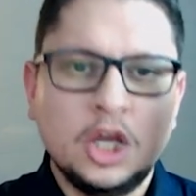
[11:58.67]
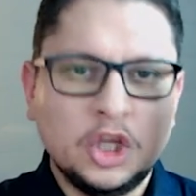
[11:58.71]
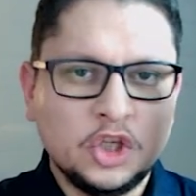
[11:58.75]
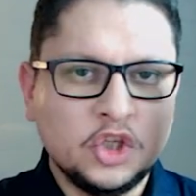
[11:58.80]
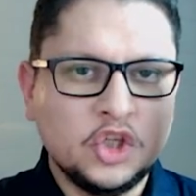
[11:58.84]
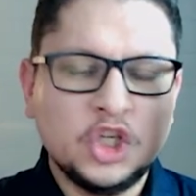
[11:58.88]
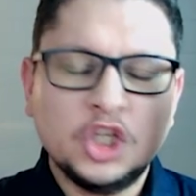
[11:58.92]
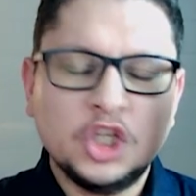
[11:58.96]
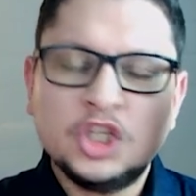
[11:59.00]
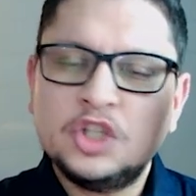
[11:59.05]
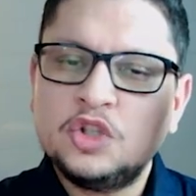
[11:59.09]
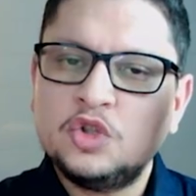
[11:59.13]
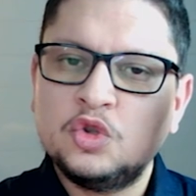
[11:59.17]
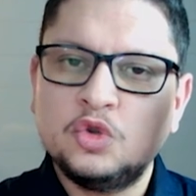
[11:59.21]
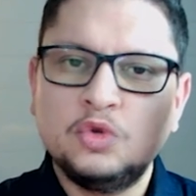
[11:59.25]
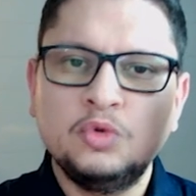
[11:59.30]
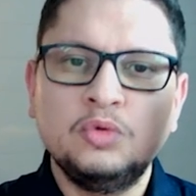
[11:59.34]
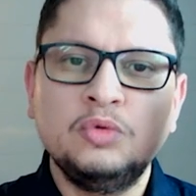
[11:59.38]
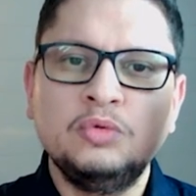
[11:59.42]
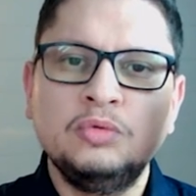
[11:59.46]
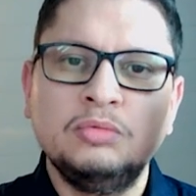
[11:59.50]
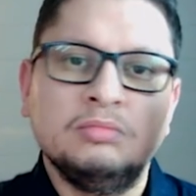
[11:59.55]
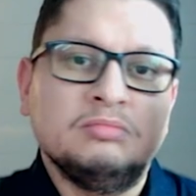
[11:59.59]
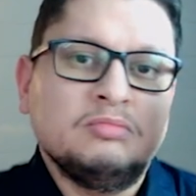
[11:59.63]
just
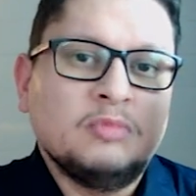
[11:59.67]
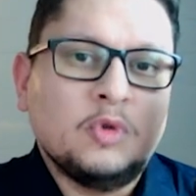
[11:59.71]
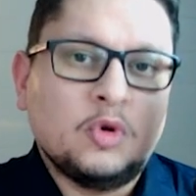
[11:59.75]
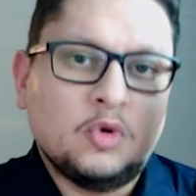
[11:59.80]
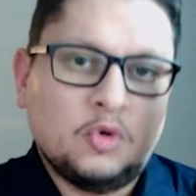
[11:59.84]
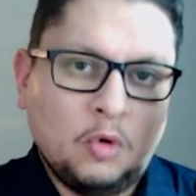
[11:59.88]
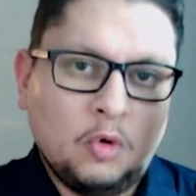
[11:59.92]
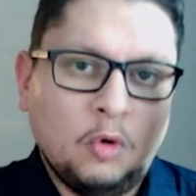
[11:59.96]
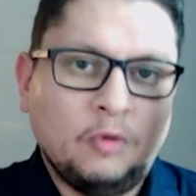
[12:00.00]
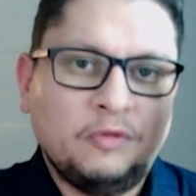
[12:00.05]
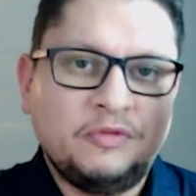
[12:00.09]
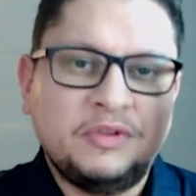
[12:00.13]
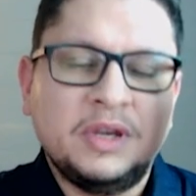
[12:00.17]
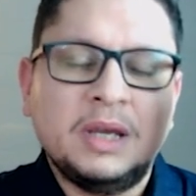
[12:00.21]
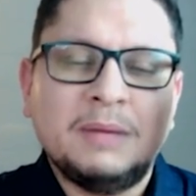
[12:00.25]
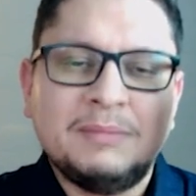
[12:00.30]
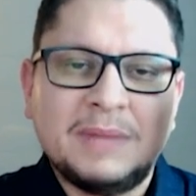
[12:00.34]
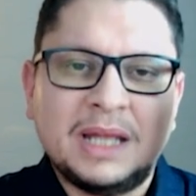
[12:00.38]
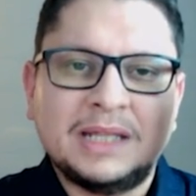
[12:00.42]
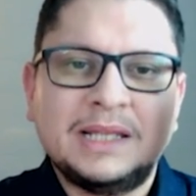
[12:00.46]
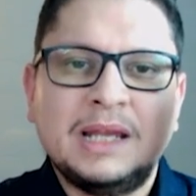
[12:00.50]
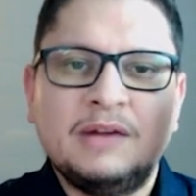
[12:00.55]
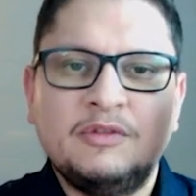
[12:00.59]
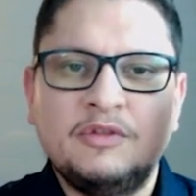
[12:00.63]
to confirm
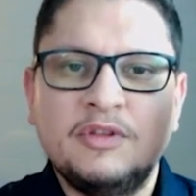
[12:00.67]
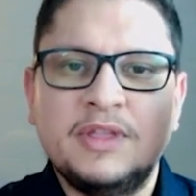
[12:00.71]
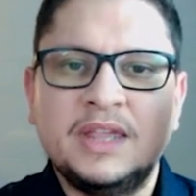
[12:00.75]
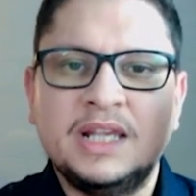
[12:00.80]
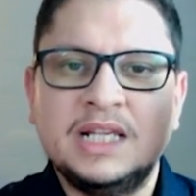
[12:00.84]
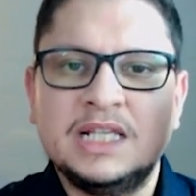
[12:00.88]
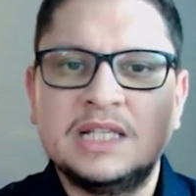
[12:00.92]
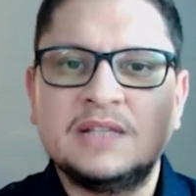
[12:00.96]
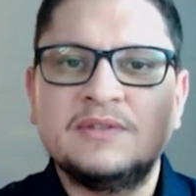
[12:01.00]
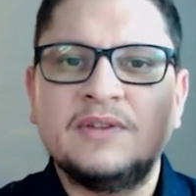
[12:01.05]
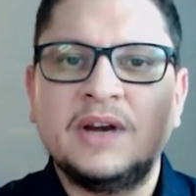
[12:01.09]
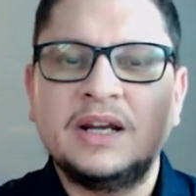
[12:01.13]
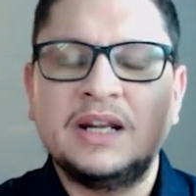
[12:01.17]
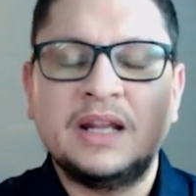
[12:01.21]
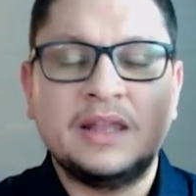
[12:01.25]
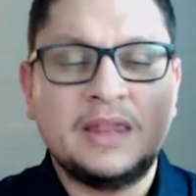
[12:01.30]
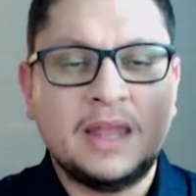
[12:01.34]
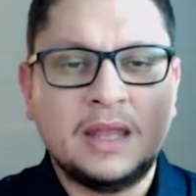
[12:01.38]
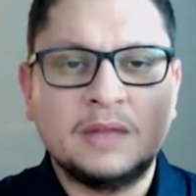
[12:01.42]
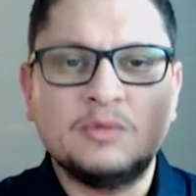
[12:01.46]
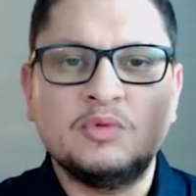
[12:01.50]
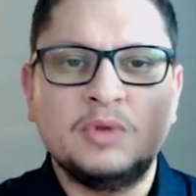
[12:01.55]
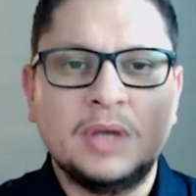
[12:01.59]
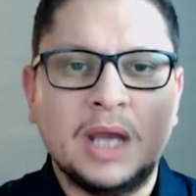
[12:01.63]
that everything is fine and
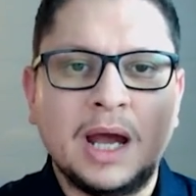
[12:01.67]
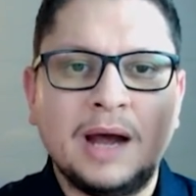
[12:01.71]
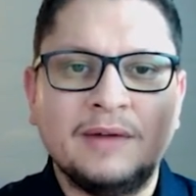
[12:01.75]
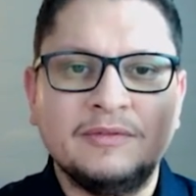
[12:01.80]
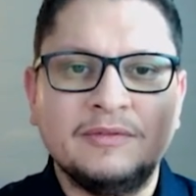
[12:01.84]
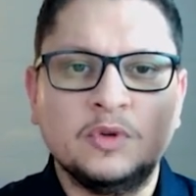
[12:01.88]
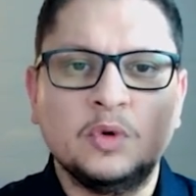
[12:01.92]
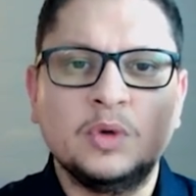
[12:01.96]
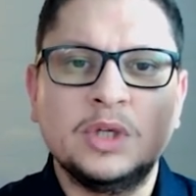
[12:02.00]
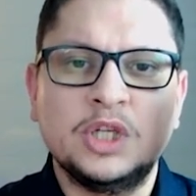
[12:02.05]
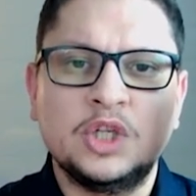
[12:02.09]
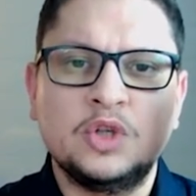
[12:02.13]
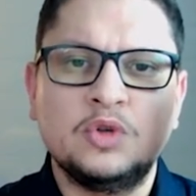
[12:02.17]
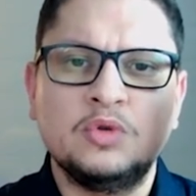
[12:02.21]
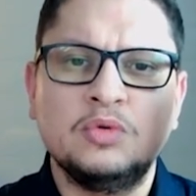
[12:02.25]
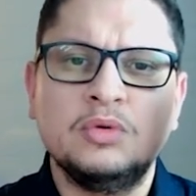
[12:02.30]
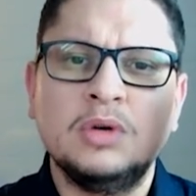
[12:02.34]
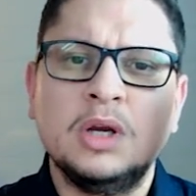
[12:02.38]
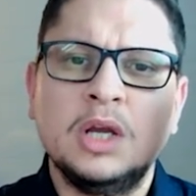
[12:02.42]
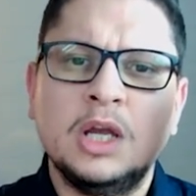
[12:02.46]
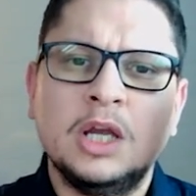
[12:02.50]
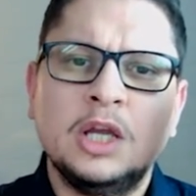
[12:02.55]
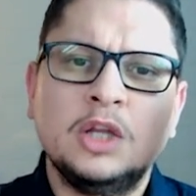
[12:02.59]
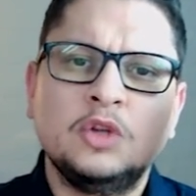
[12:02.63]
that we have no issue
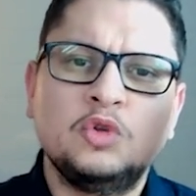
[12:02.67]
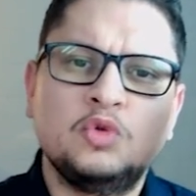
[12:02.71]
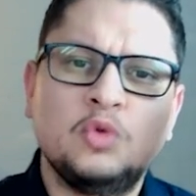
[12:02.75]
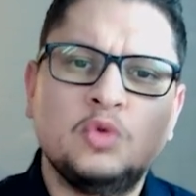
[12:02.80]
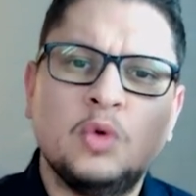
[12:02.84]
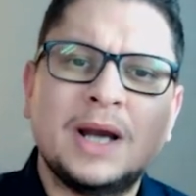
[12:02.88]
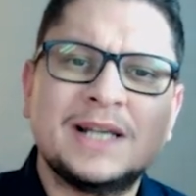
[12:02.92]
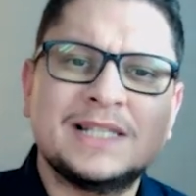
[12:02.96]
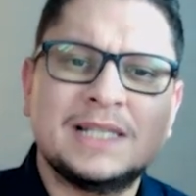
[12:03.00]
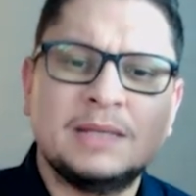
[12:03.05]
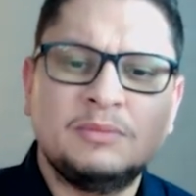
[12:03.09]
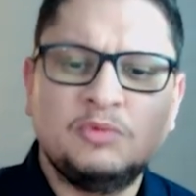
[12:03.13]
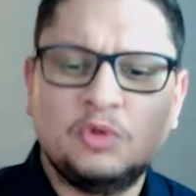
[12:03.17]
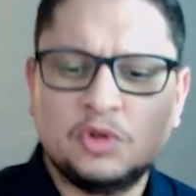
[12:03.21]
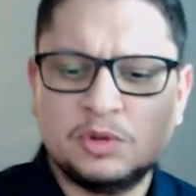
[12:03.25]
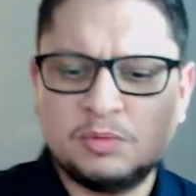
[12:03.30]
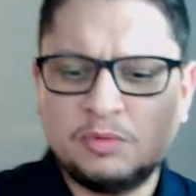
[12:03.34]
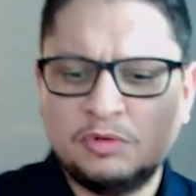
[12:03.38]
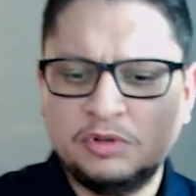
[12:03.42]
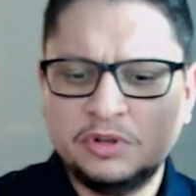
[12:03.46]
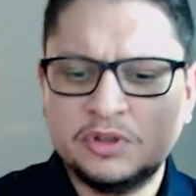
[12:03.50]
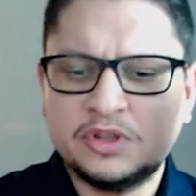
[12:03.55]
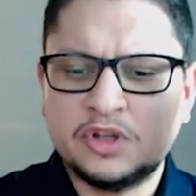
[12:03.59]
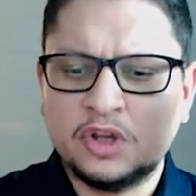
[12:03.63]
to accept those
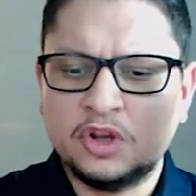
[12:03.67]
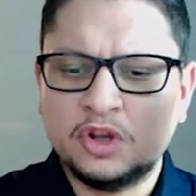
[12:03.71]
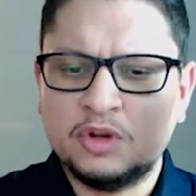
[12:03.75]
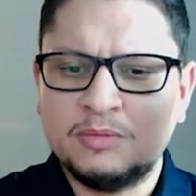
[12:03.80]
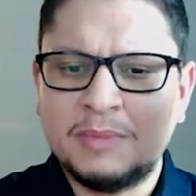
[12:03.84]
products on the